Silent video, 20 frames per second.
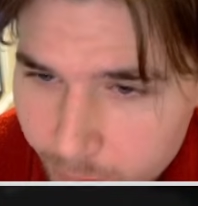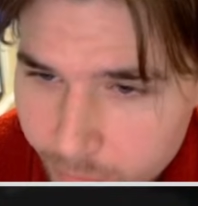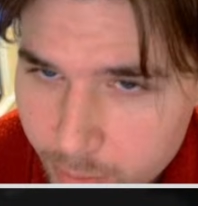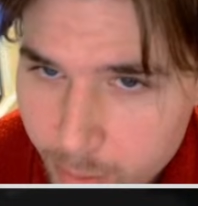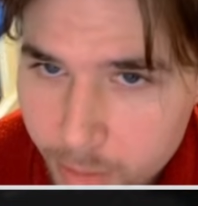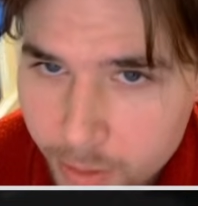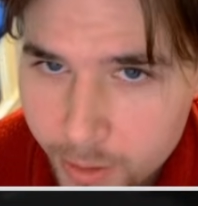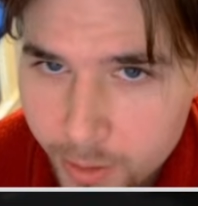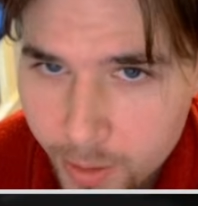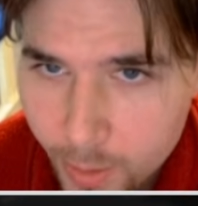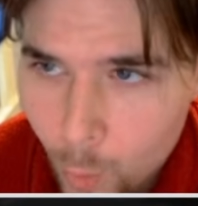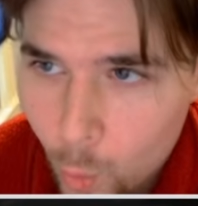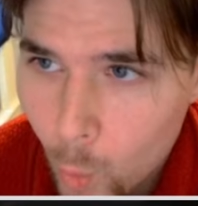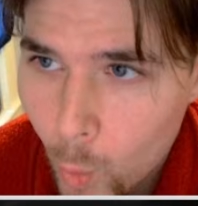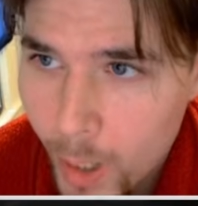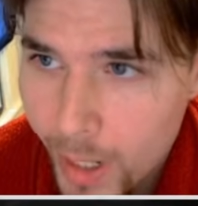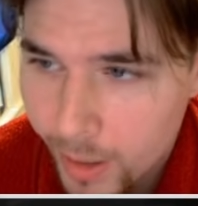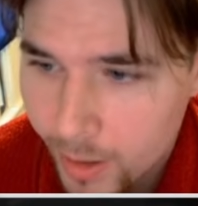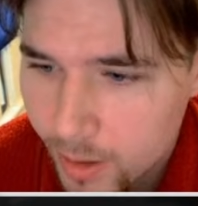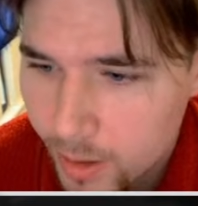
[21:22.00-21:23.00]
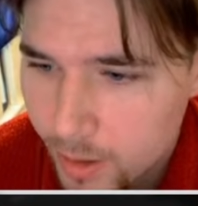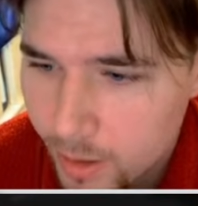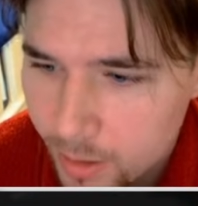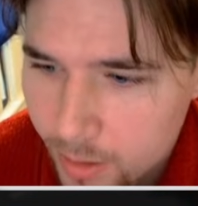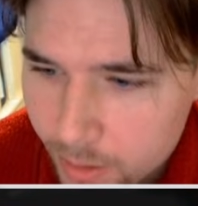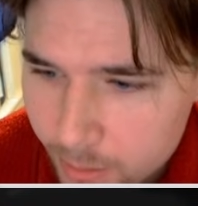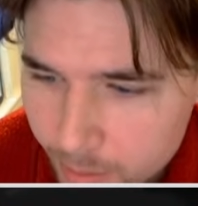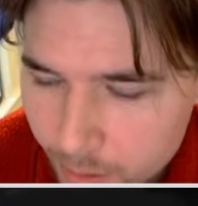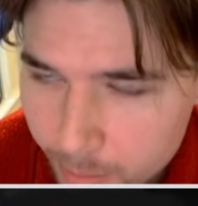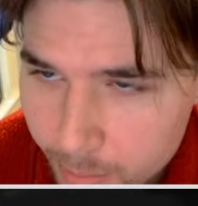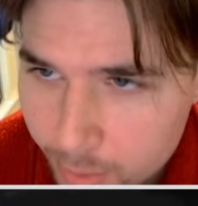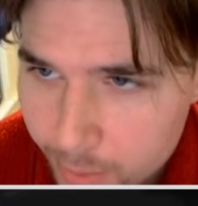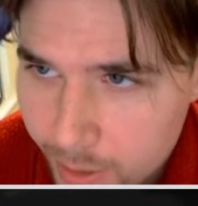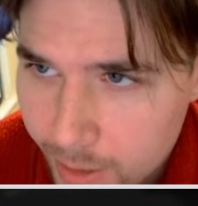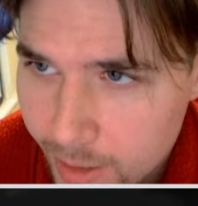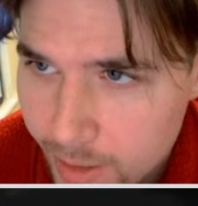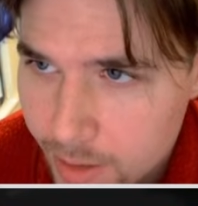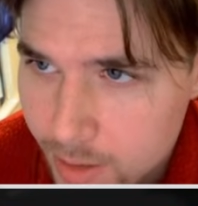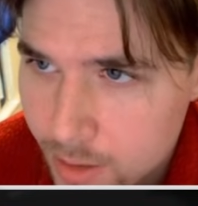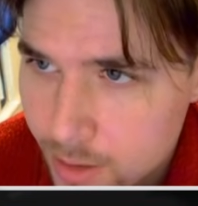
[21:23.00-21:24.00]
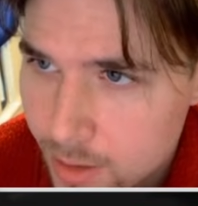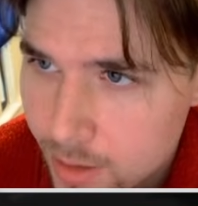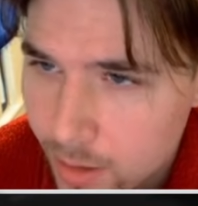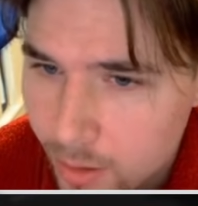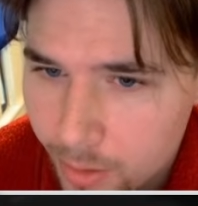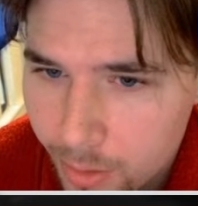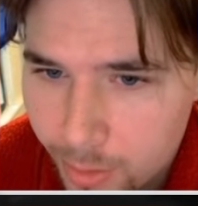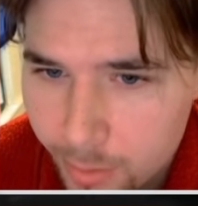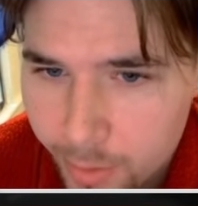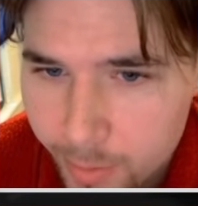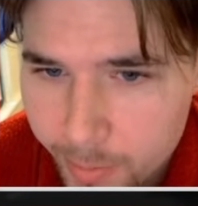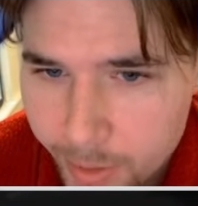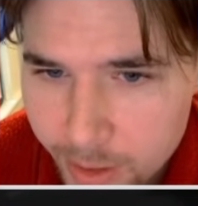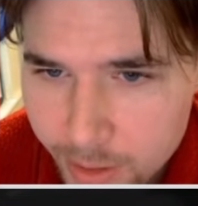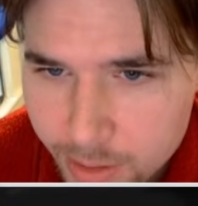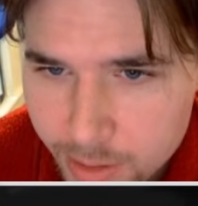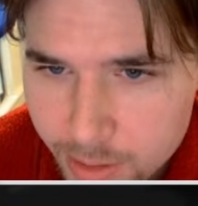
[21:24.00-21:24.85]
to play quick. Opponent has 3 minutes,